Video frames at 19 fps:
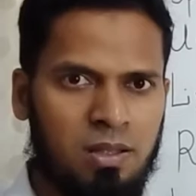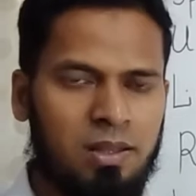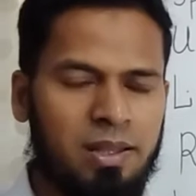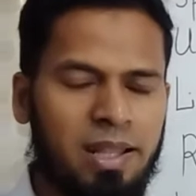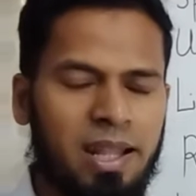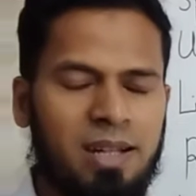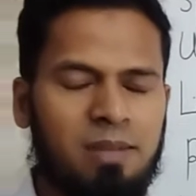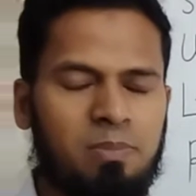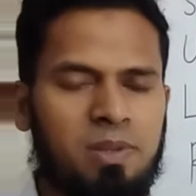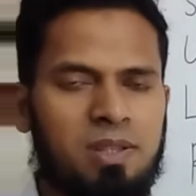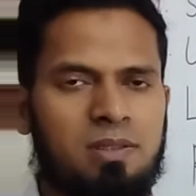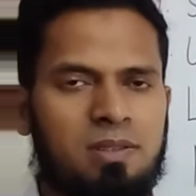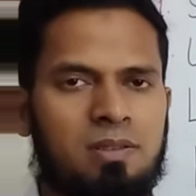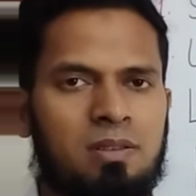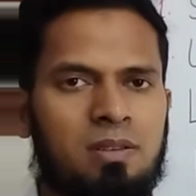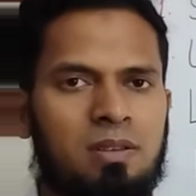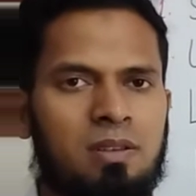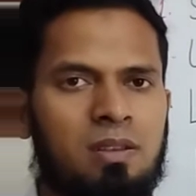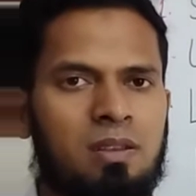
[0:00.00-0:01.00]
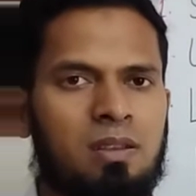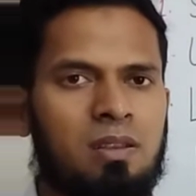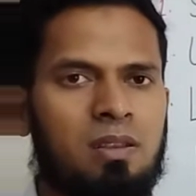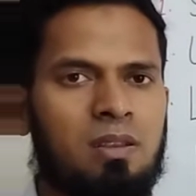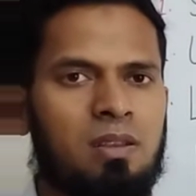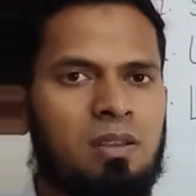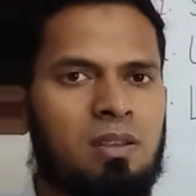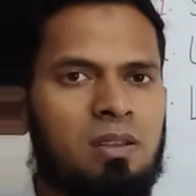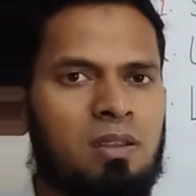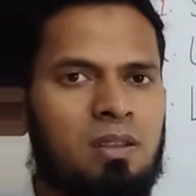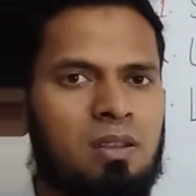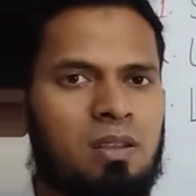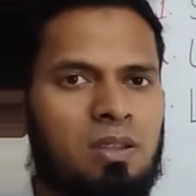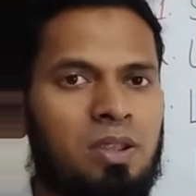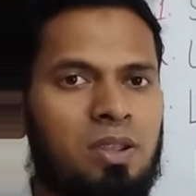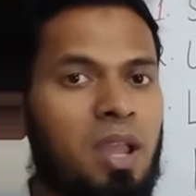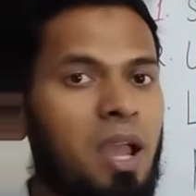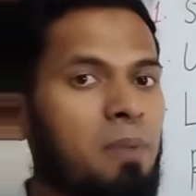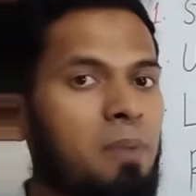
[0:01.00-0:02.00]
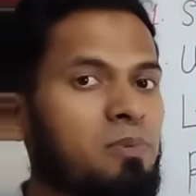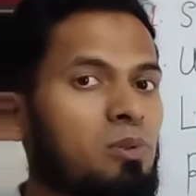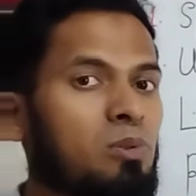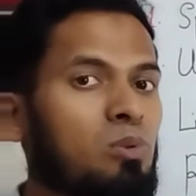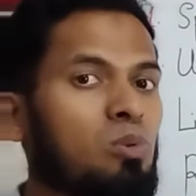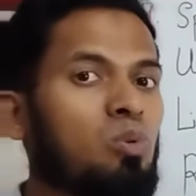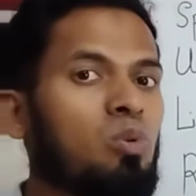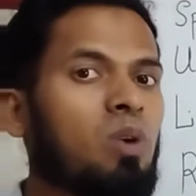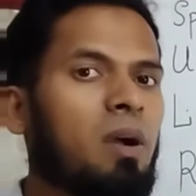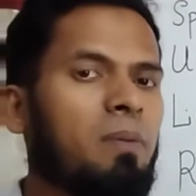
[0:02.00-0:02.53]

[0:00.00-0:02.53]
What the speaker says: That means you have to look